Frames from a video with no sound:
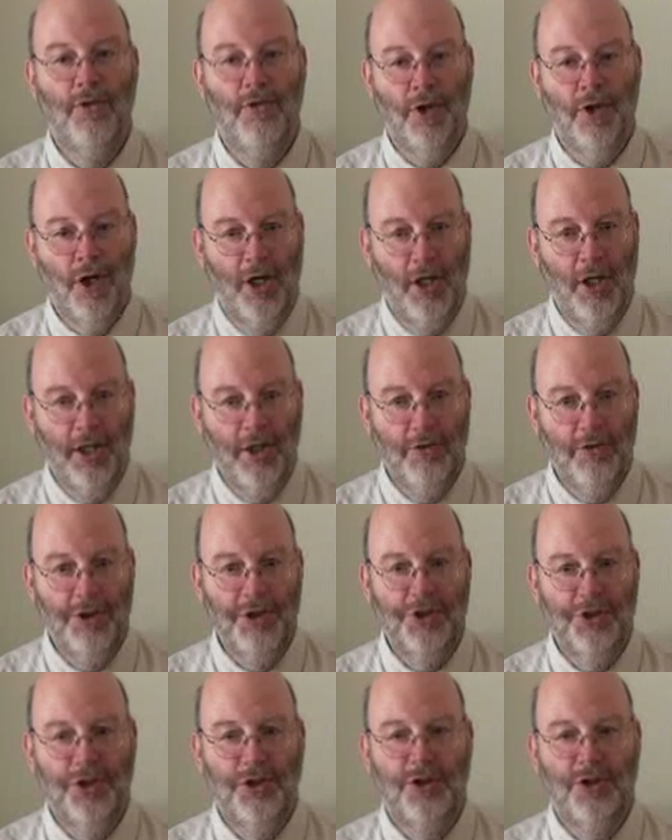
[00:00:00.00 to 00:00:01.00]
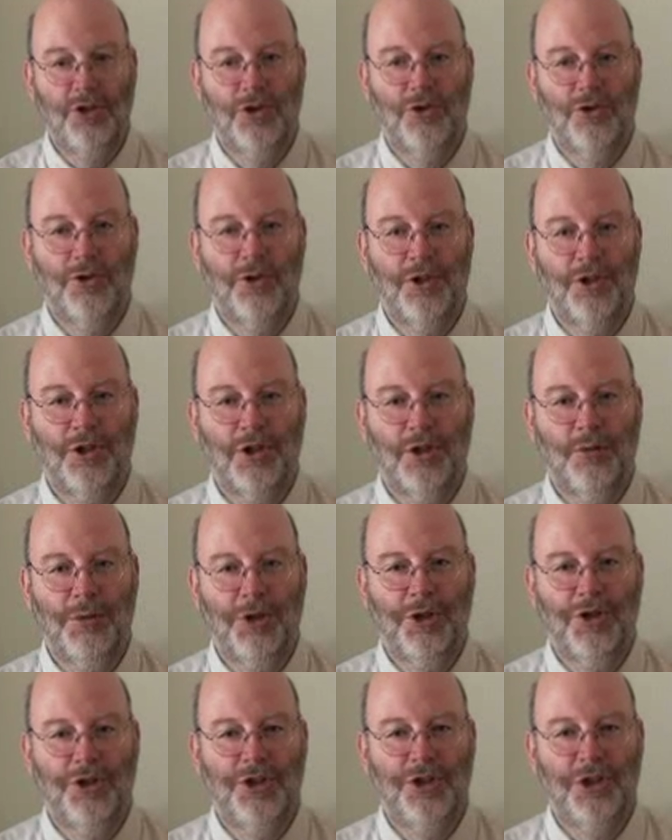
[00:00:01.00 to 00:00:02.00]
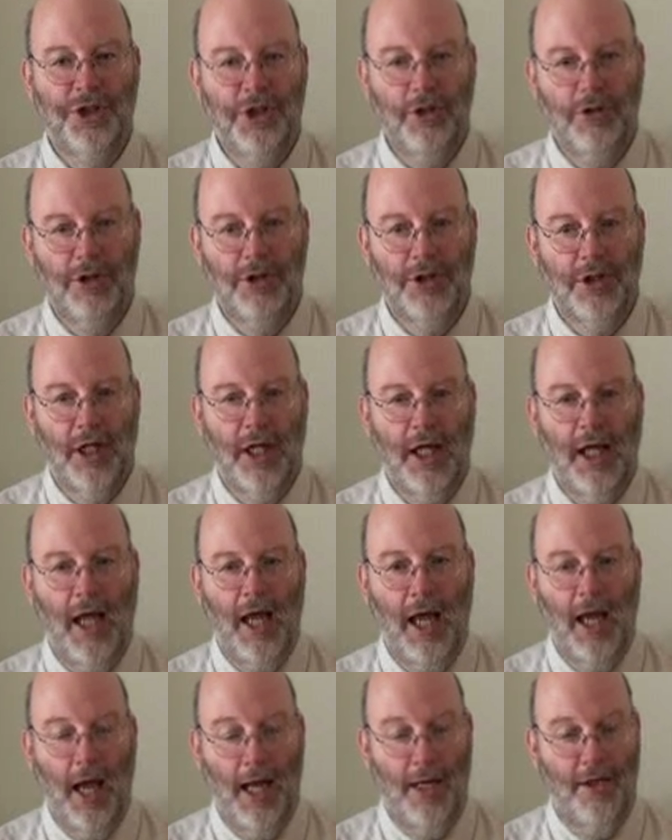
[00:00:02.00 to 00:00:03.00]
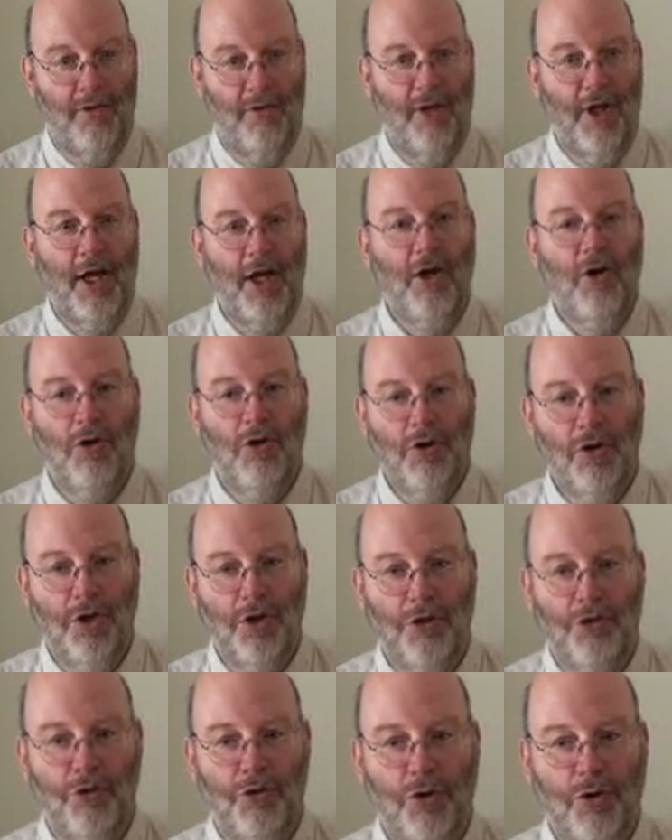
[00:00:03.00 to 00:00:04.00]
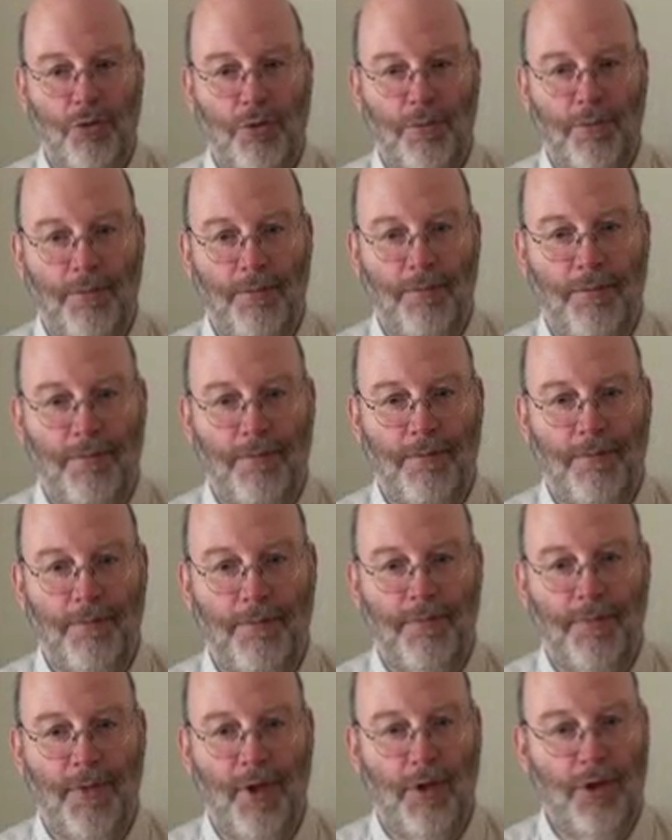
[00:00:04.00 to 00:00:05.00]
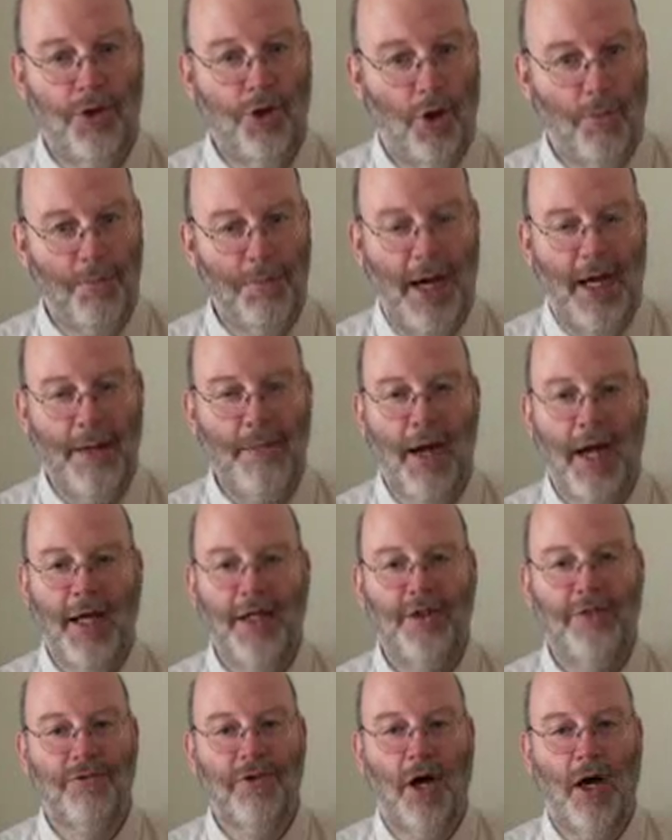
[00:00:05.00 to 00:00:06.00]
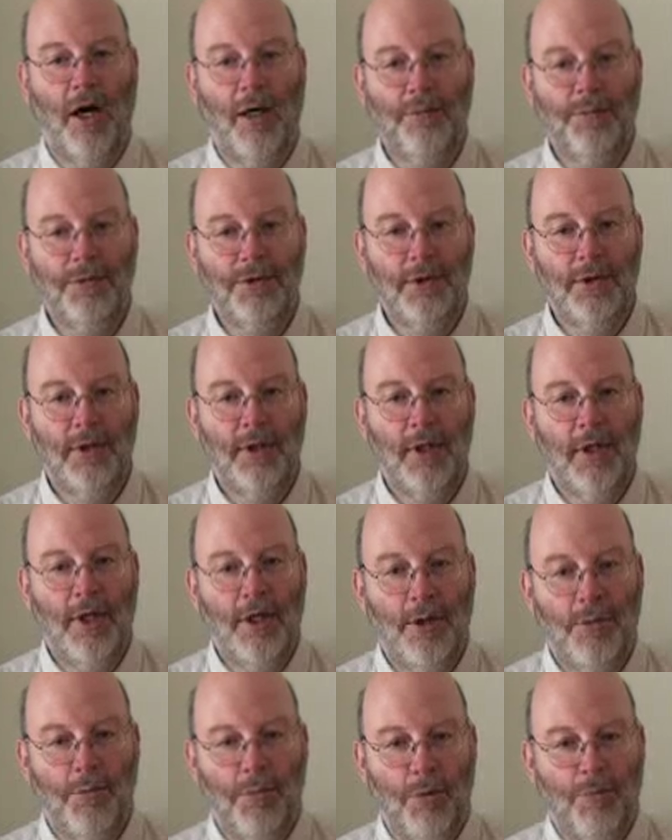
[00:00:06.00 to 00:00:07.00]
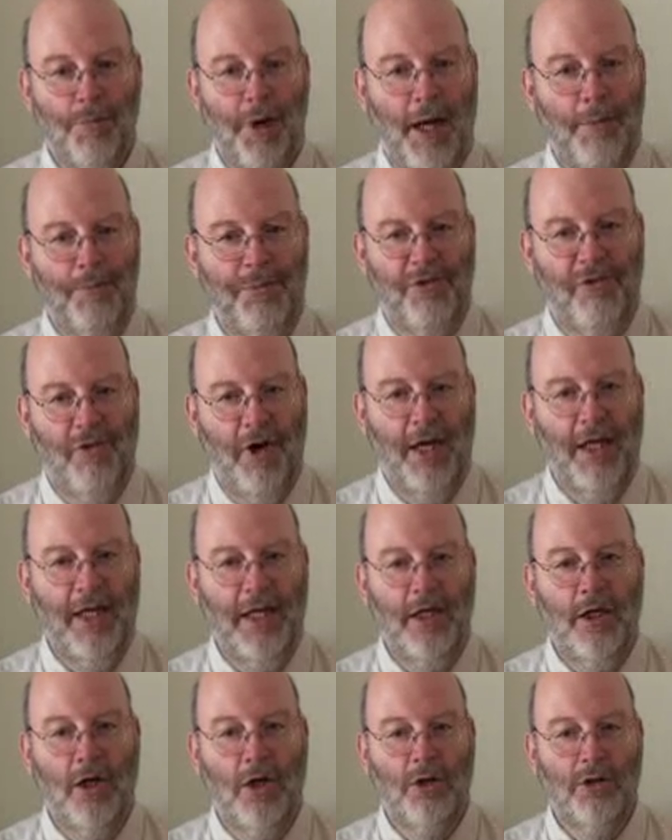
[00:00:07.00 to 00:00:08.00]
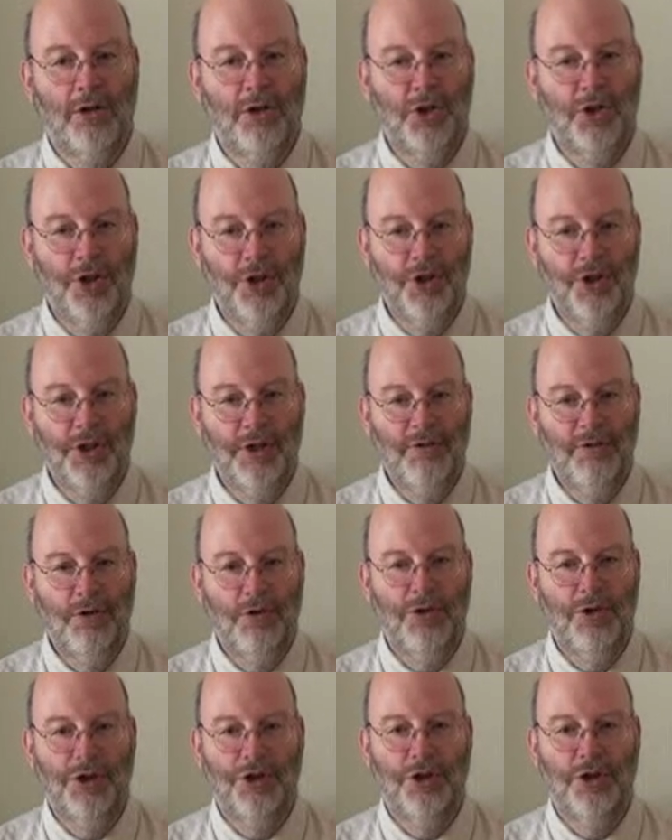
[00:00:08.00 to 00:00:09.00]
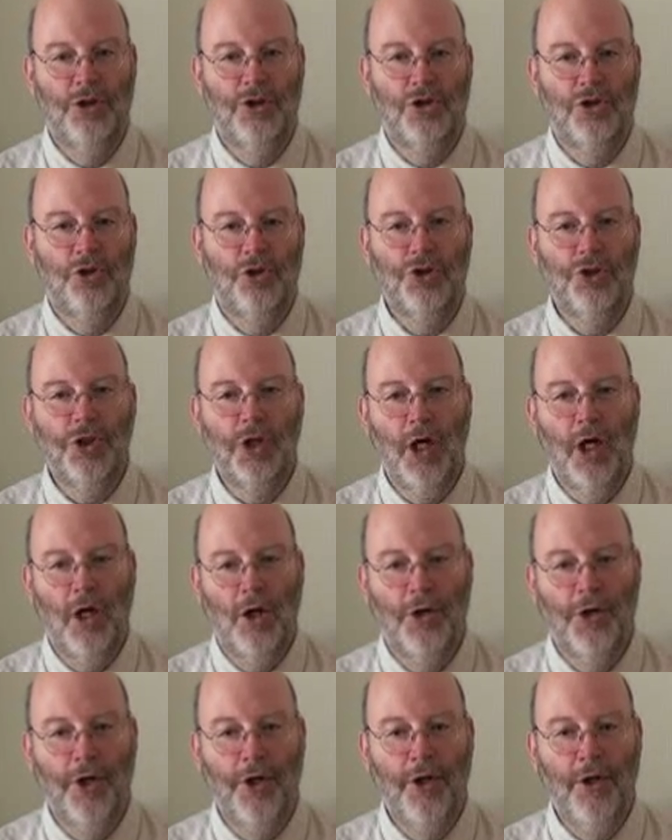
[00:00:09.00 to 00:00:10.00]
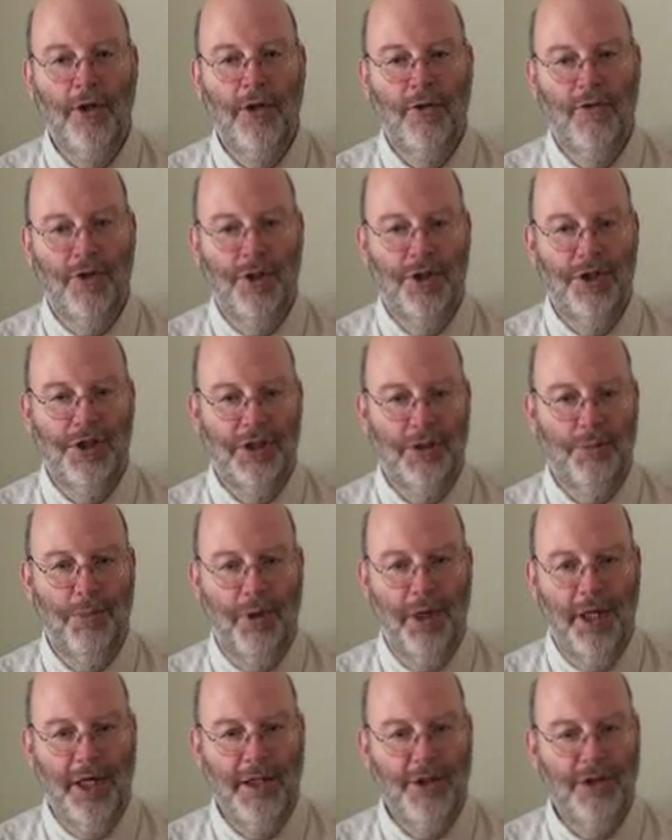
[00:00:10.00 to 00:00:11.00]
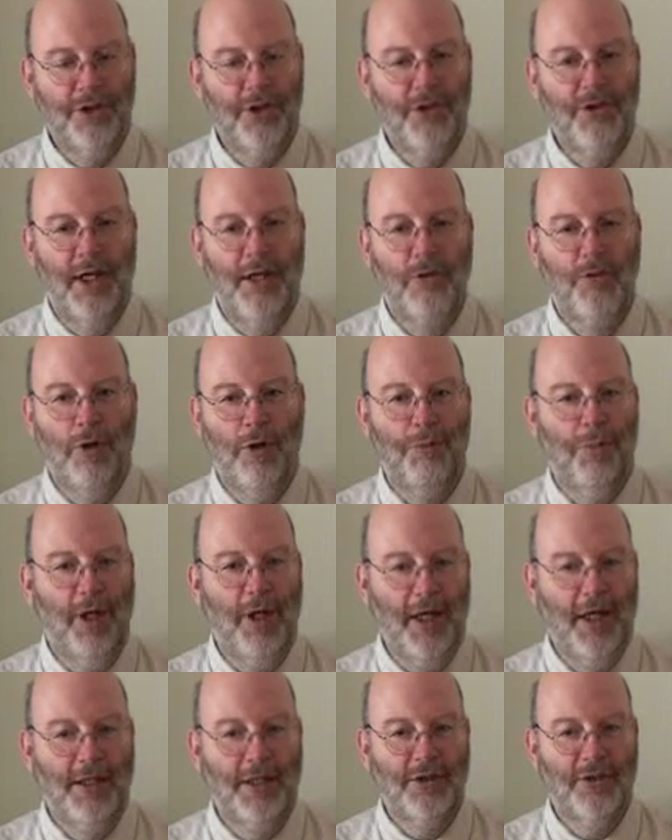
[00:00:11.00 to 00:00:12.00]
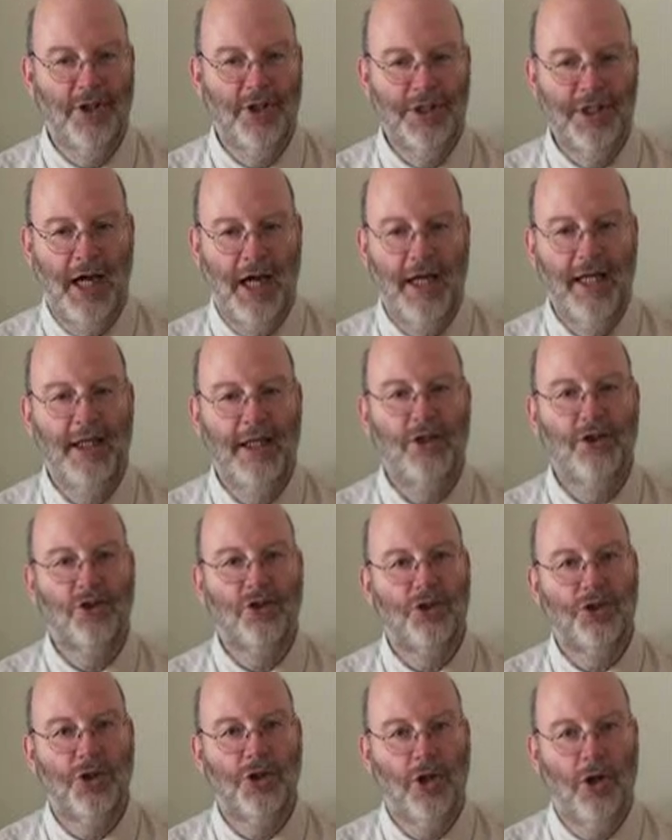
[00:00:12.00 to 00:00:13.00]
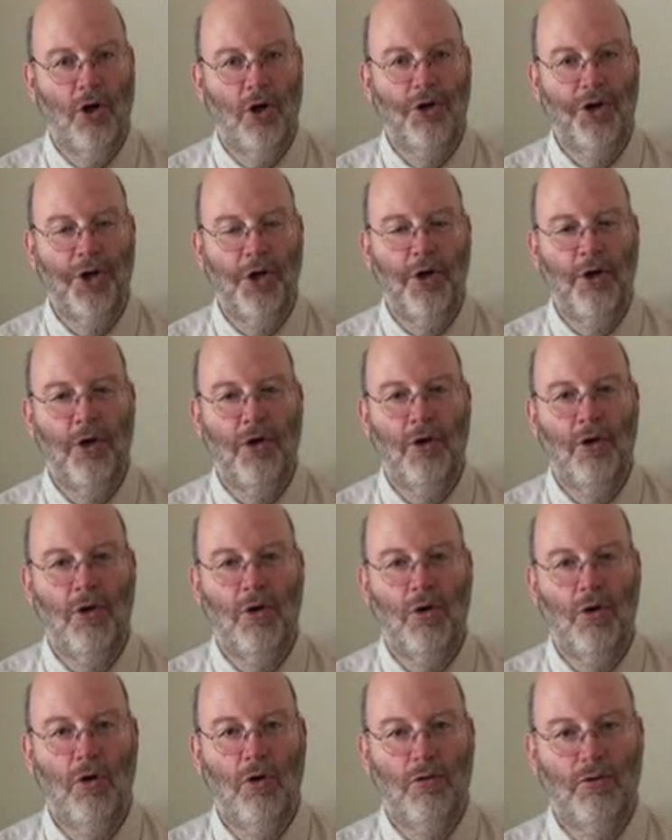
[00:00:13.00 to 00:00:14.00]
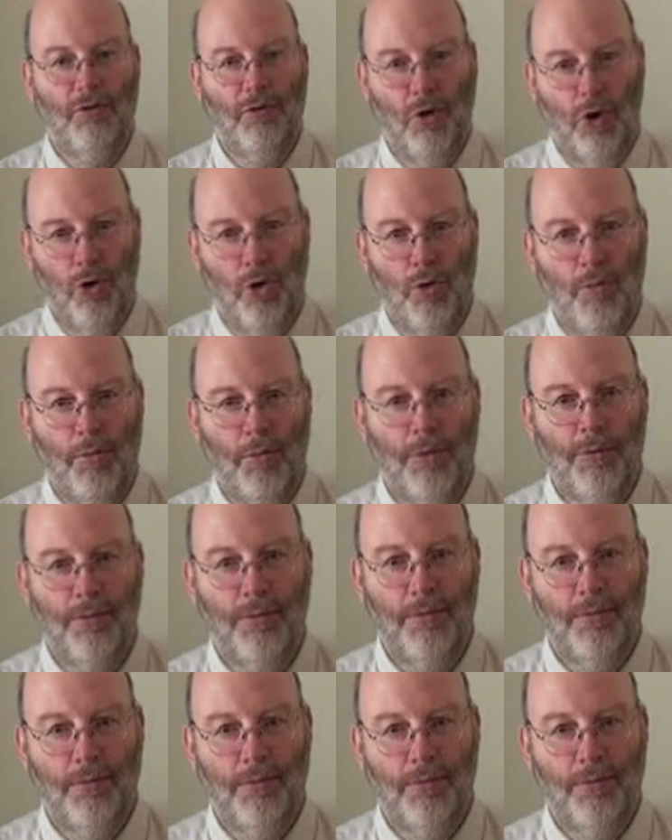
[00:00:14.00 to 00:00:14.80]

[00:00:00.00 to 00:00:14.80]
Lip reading: The early Christians took this commission seriously and they conquered Rome. Not by might of arms, but by providing an alternative Christian social order that displaced and then replaced the dying social order of Rome.